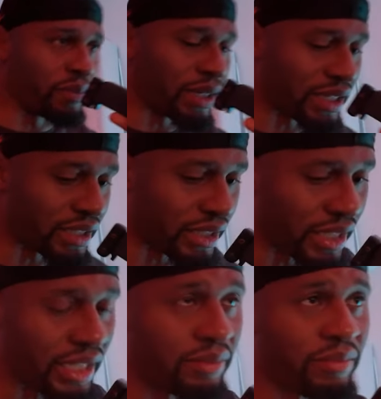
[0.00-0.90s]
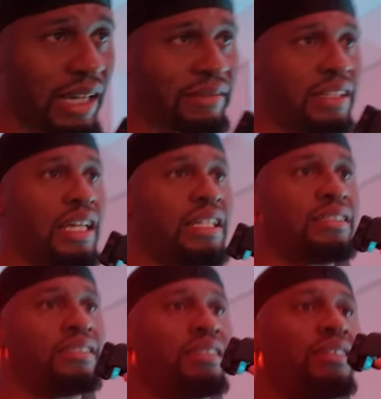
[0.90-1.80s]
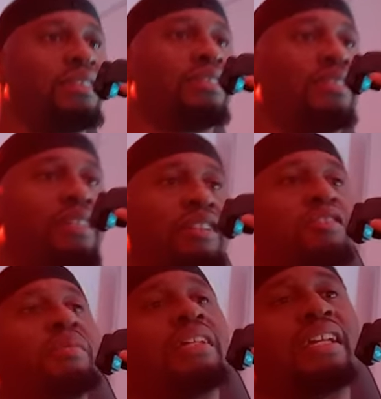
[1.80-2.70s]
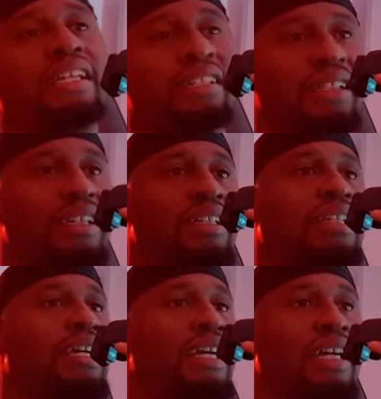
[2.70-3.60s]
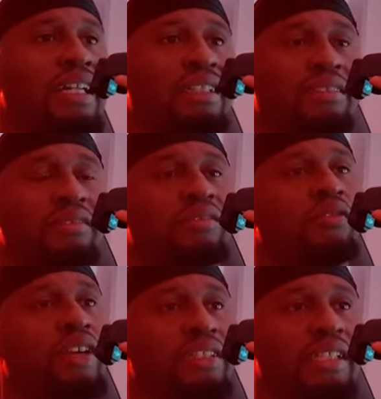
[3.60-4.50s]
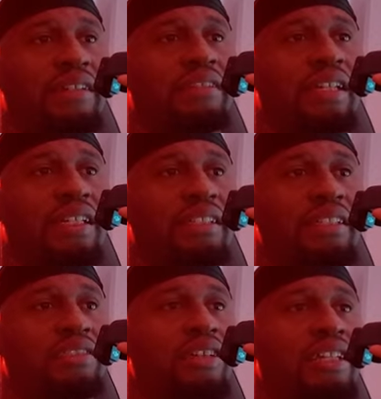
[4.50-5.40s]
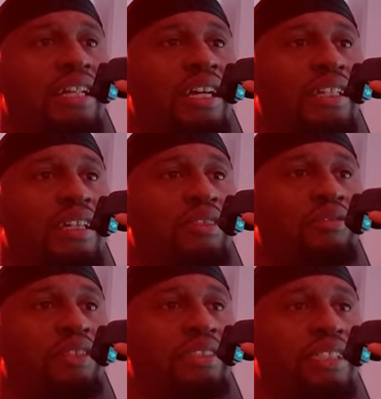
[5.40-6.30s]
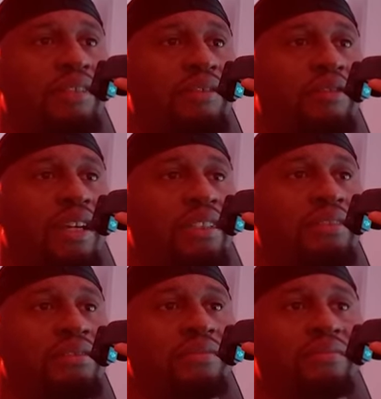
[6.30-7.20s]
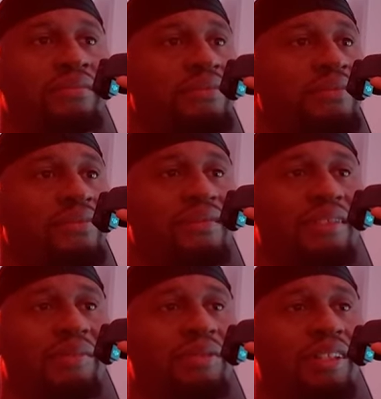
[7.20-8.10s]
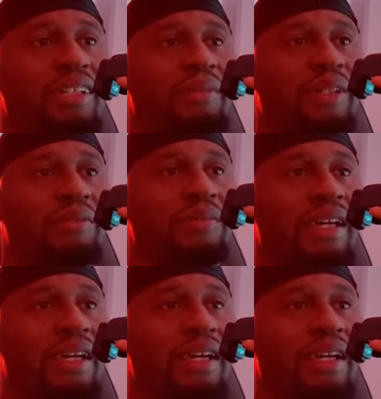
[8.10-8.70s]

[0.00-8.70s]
went back in the game after that. That was my night. And it got kind of crazy after that. They started knocking out threes left and right. I'm talking about